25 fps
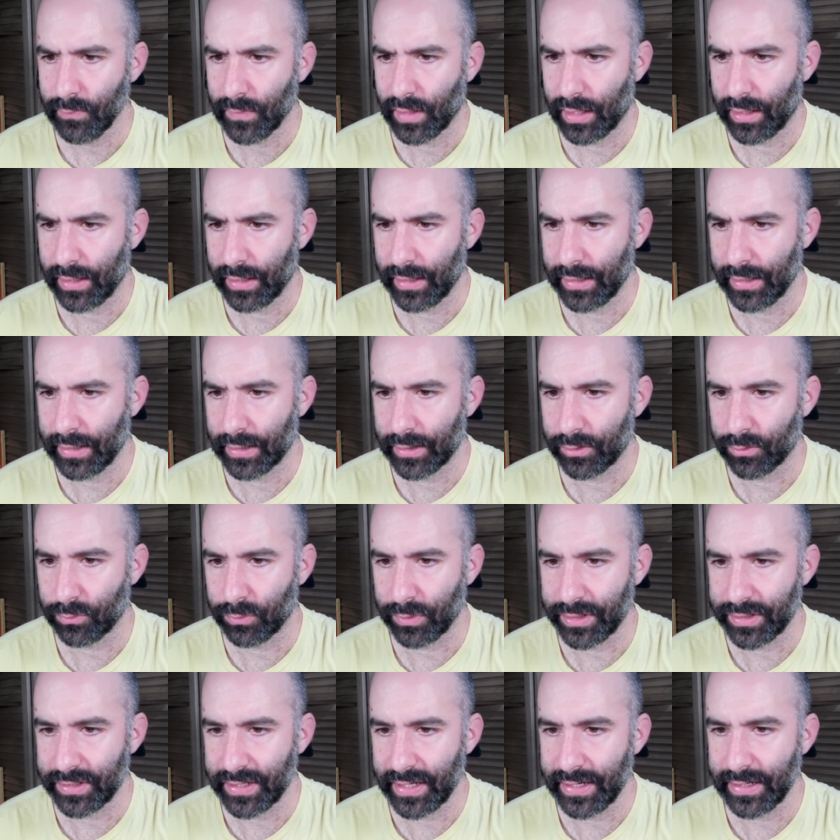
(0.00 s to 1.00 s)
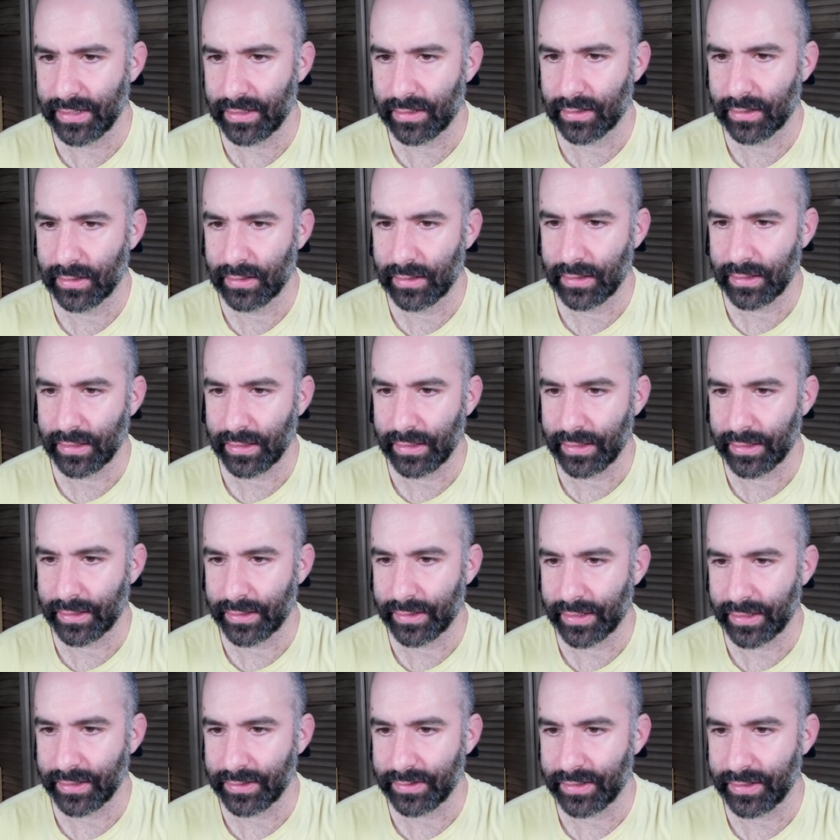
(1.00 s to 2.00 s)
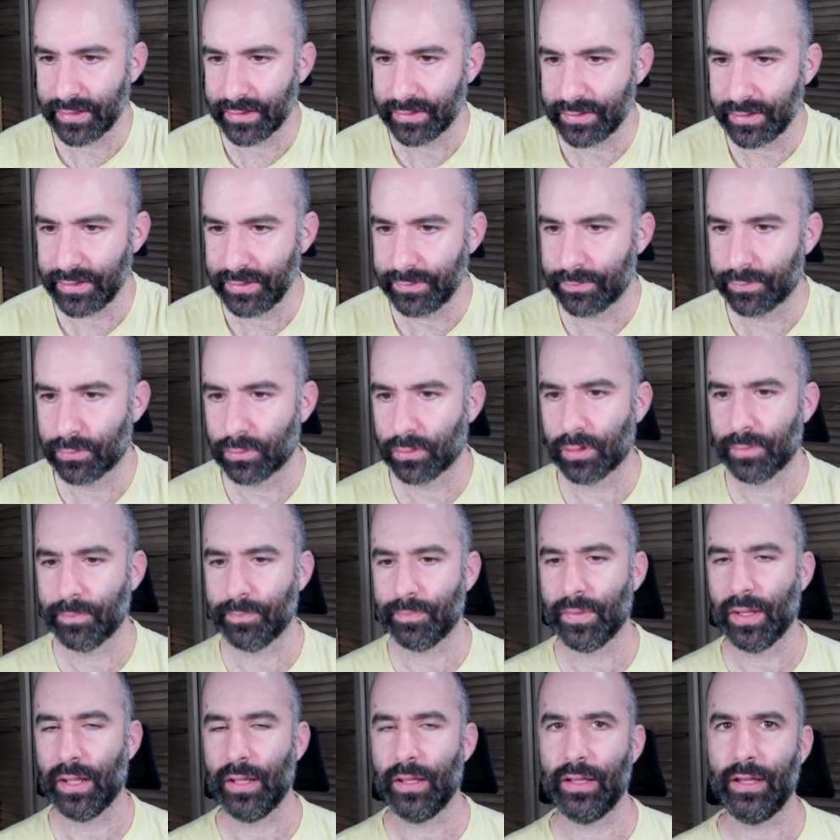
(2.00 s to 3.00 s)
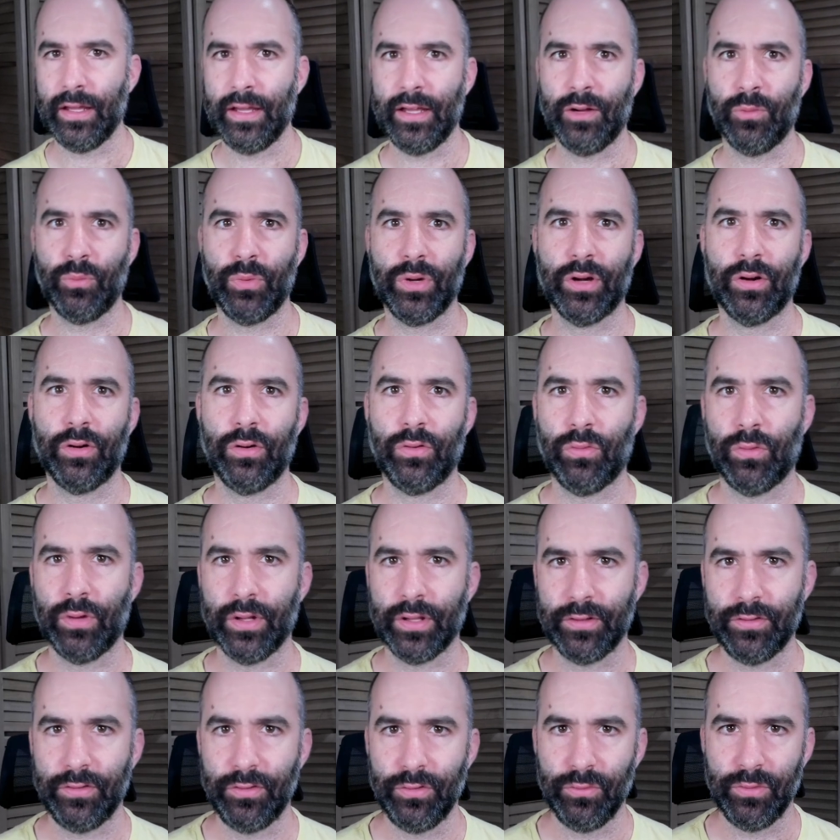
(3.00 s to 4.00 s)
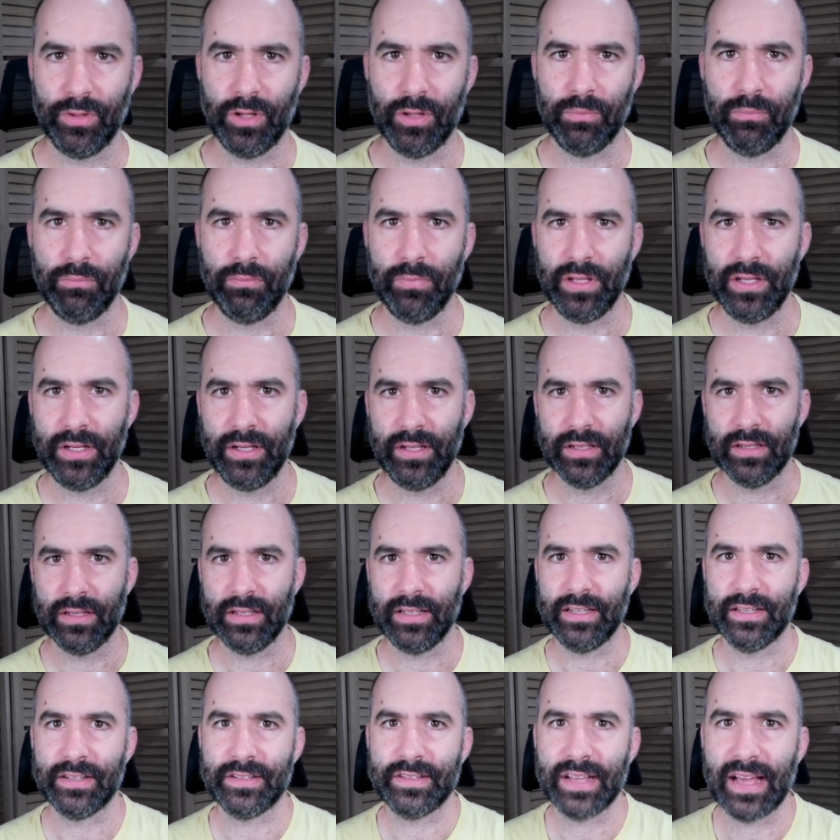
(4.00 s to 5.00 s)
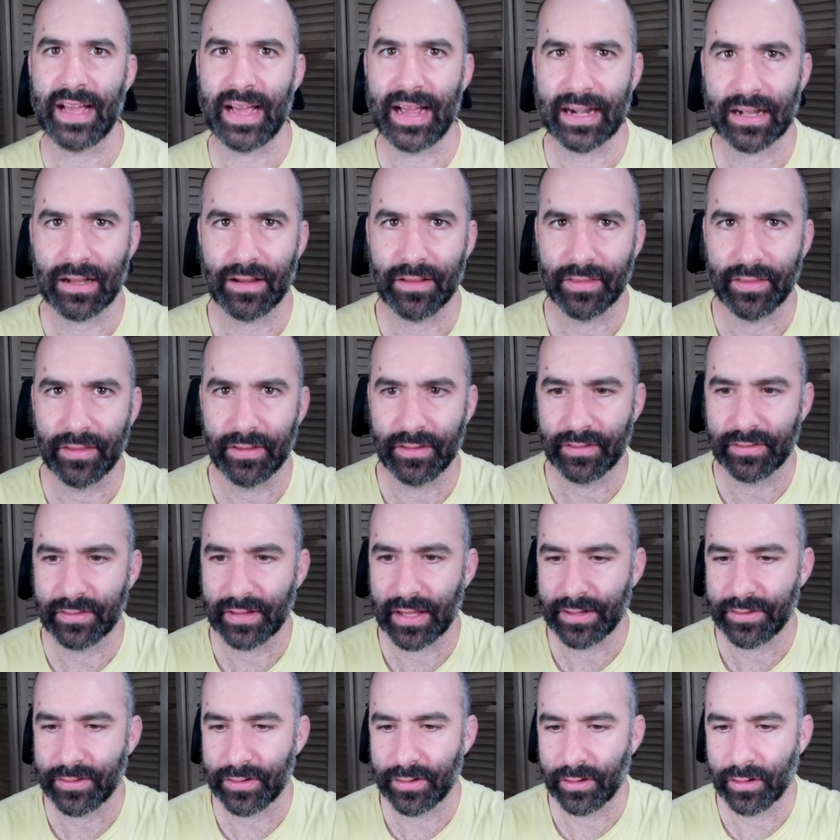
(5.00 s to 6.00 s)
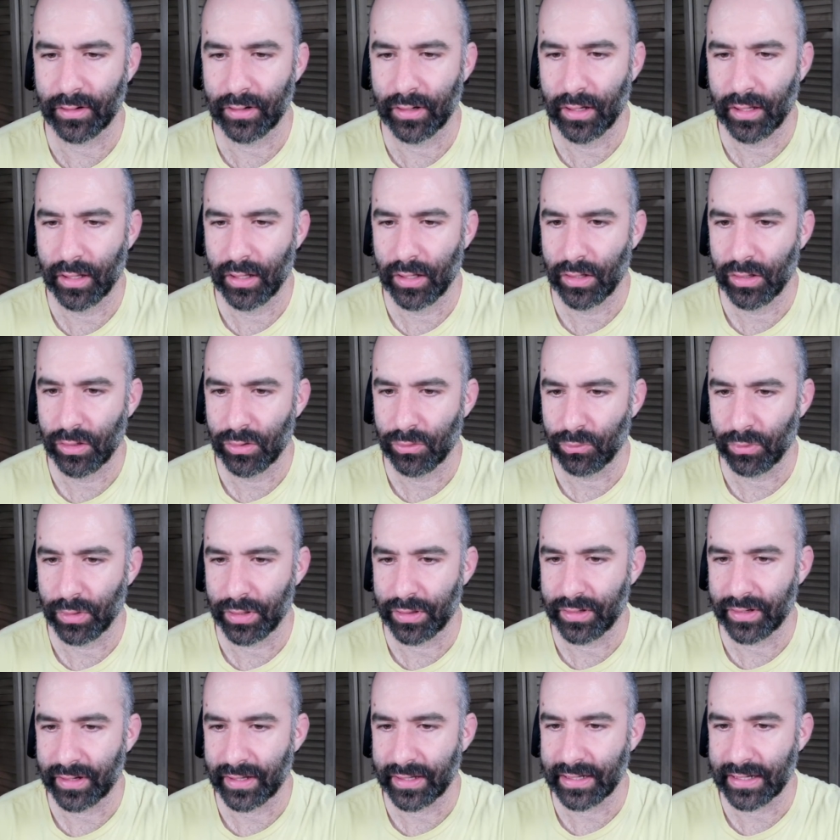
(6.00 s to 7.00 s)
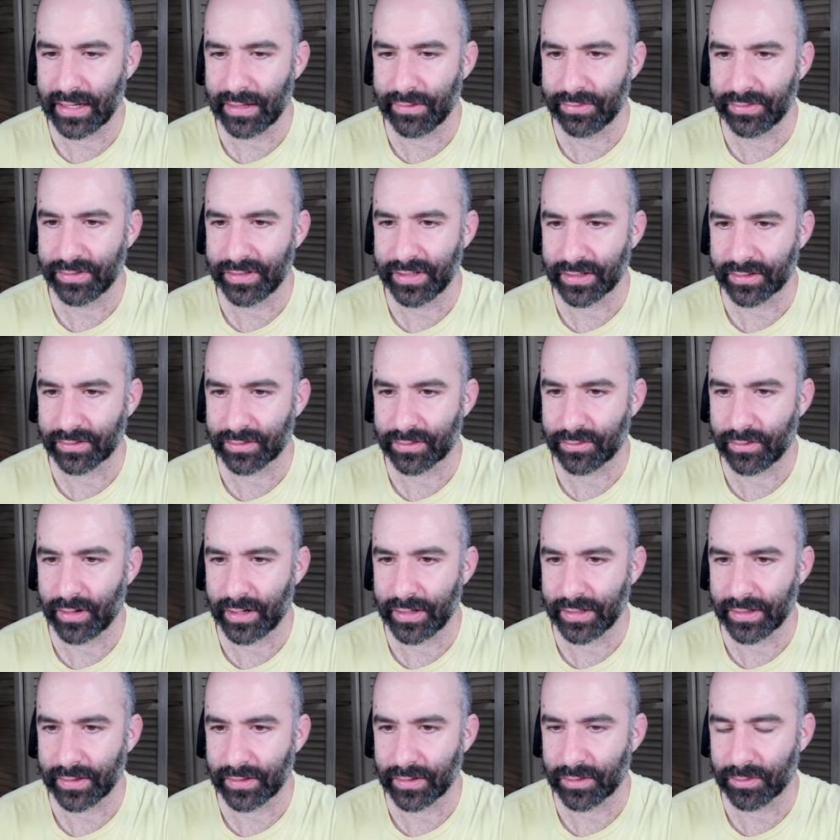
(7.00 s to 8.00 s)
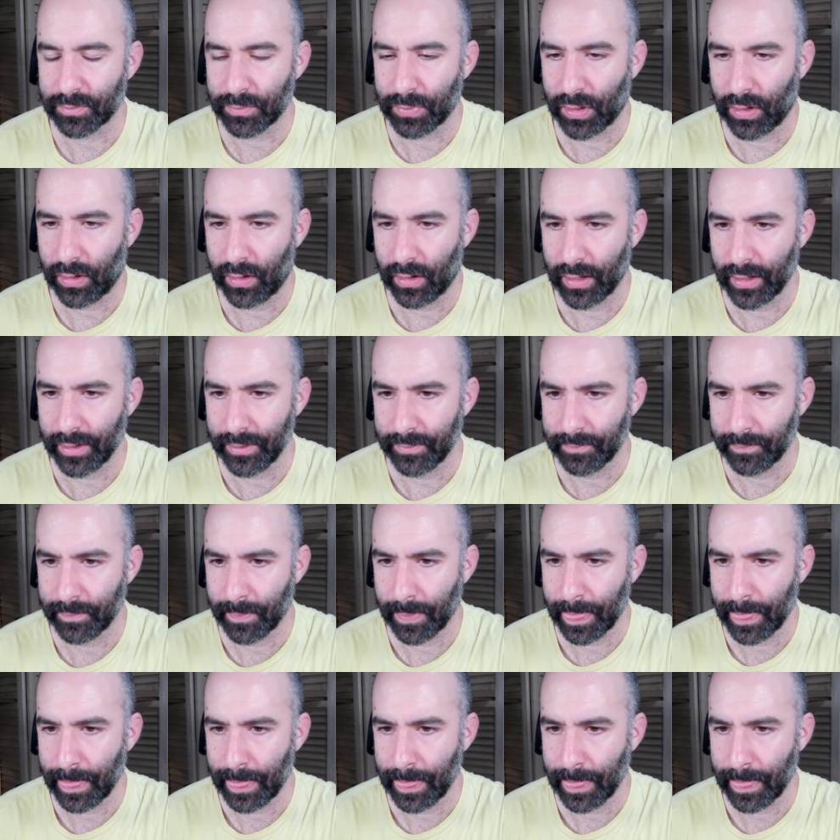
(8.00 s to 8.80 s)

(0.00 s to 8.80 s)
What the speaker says: and we take, and knight takes d4, and we are going to immediately attack the center with knight f6, threatening this pawn.